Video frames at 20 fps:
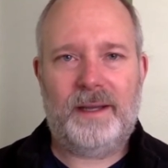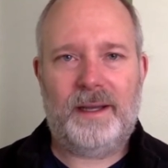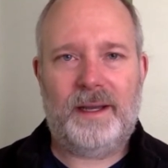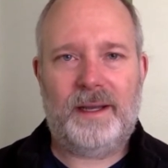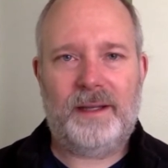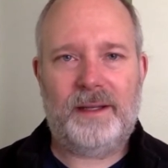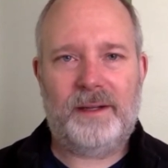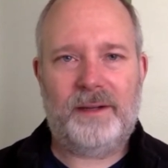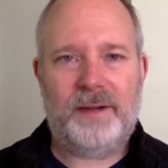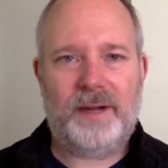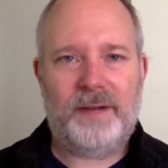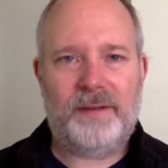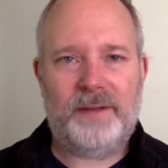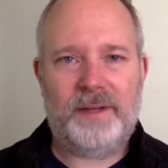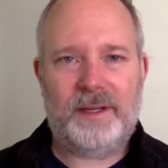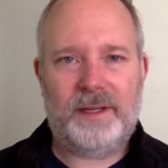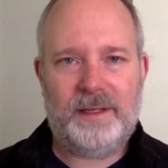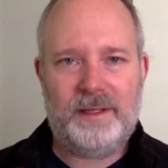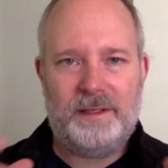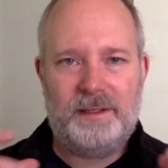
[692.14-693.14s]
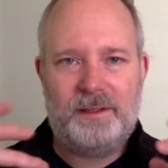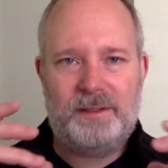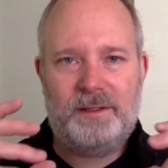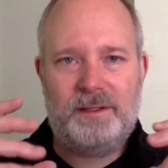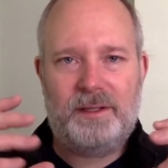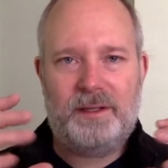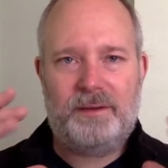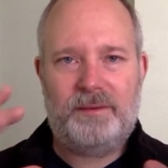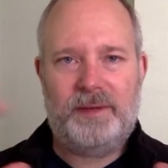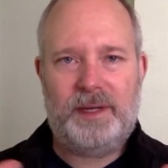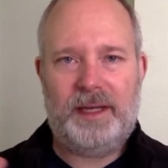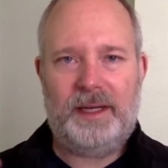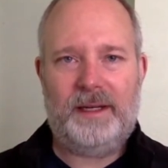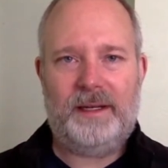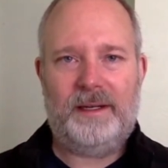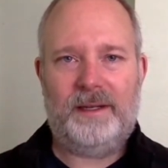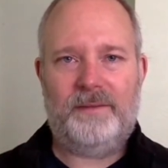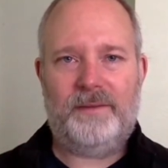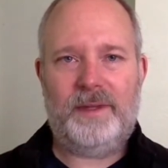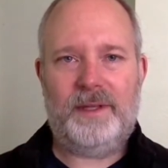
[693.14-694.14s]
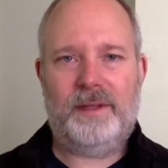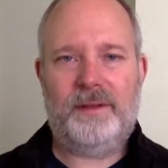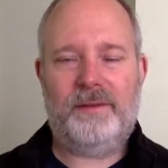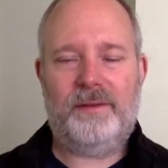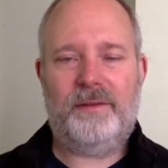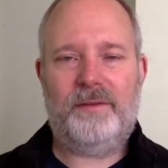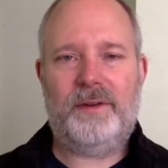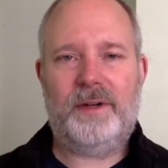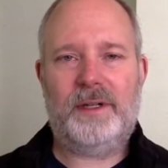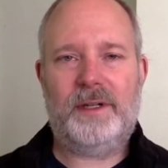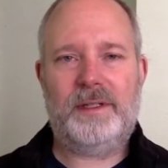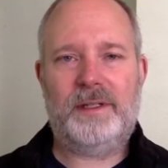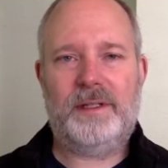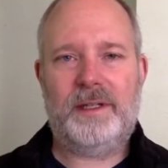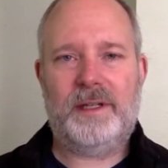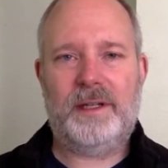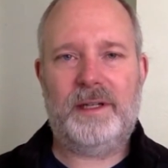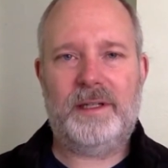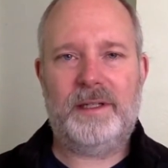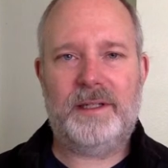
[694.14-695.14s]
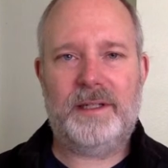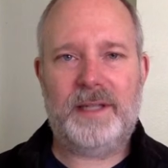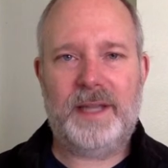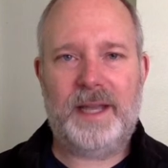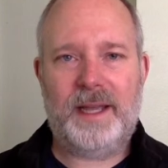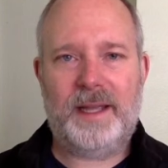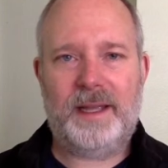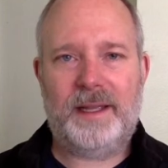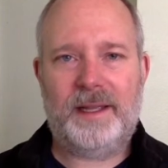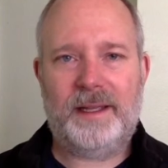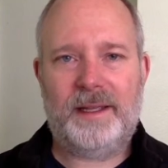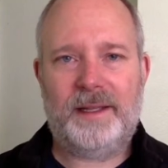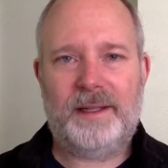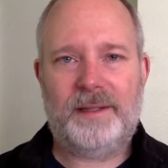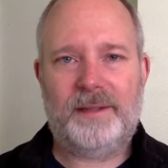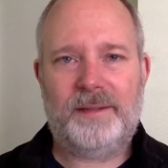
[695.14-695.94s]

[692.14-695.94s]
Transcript: A holographic screen of the universe, you could say.